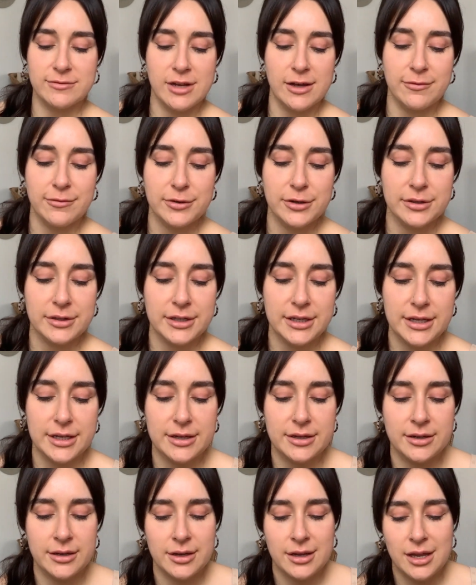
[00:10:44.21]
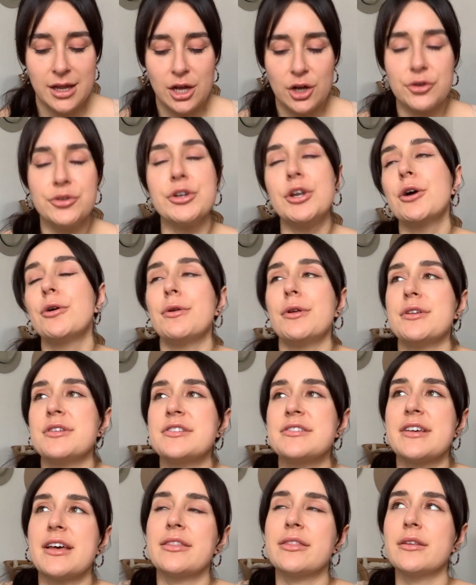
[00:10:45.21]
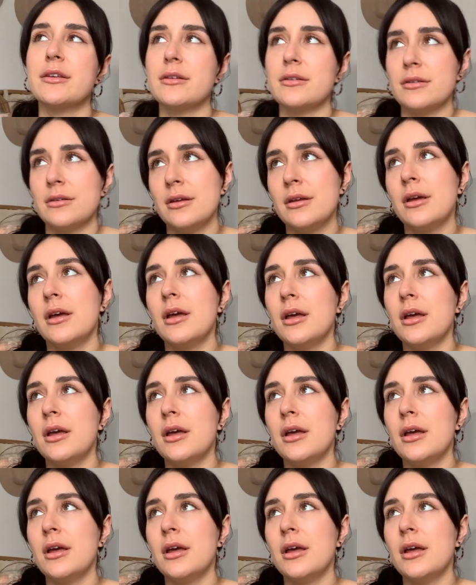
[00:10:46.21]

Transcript: definitely noticed that the